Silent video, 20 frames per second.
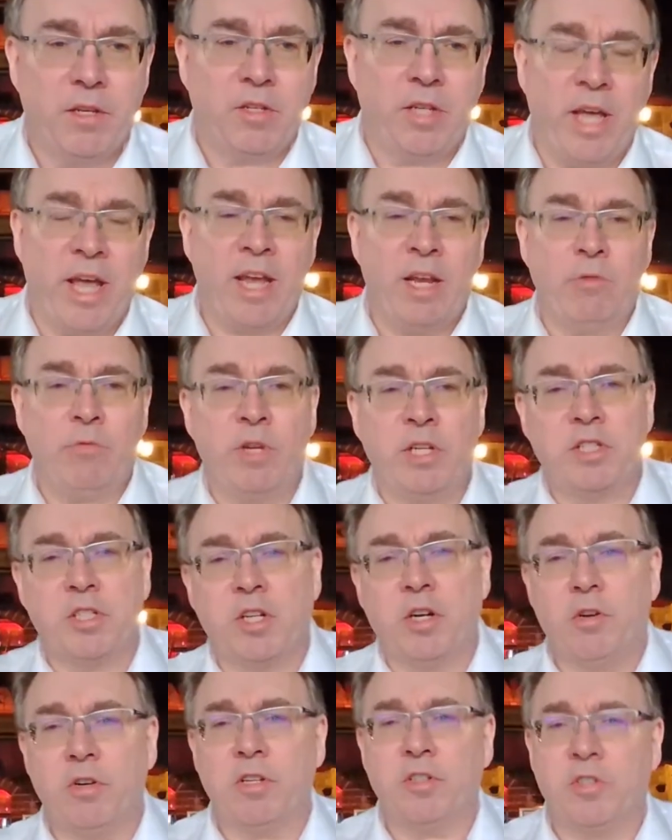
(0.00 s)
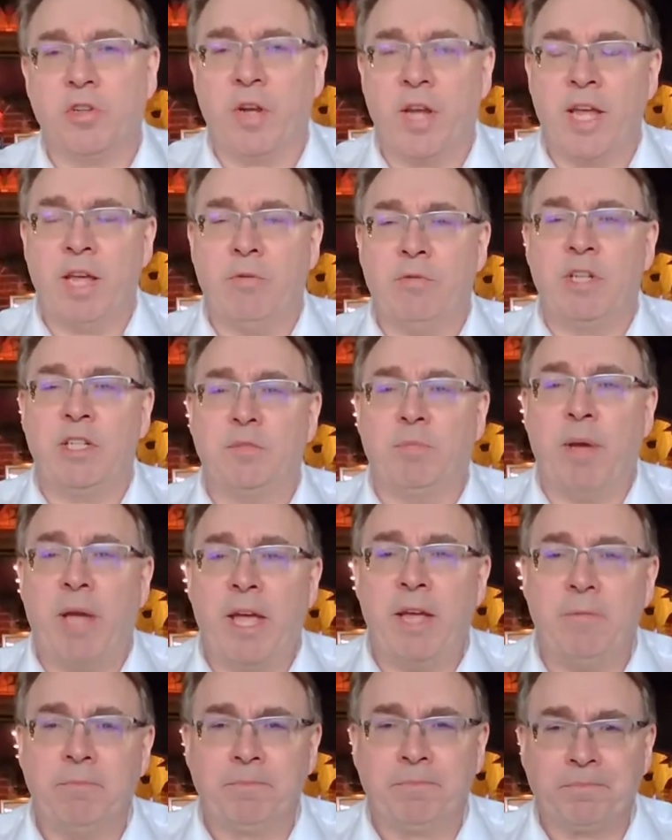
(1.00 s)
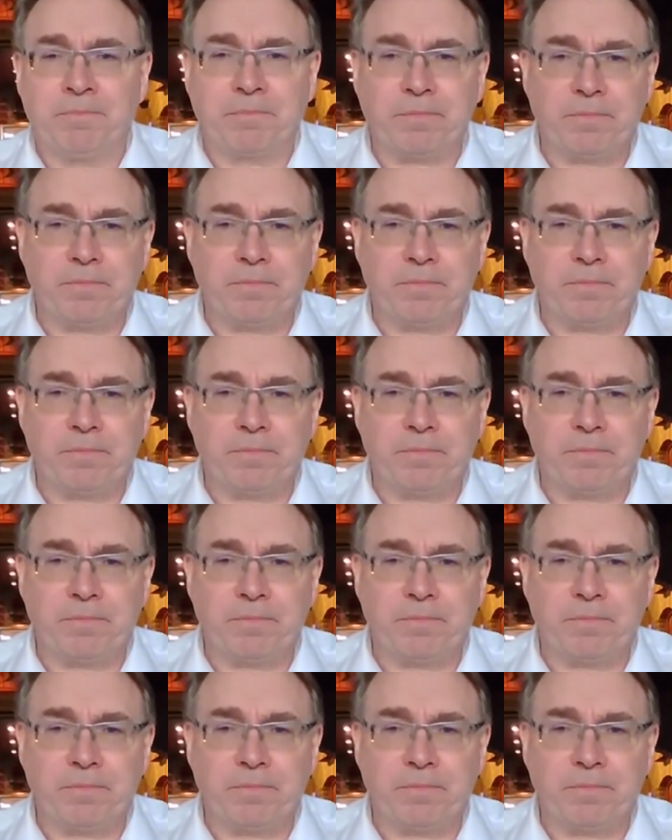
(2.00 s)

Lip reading: to 8 weeks notice or 8 weeks pay.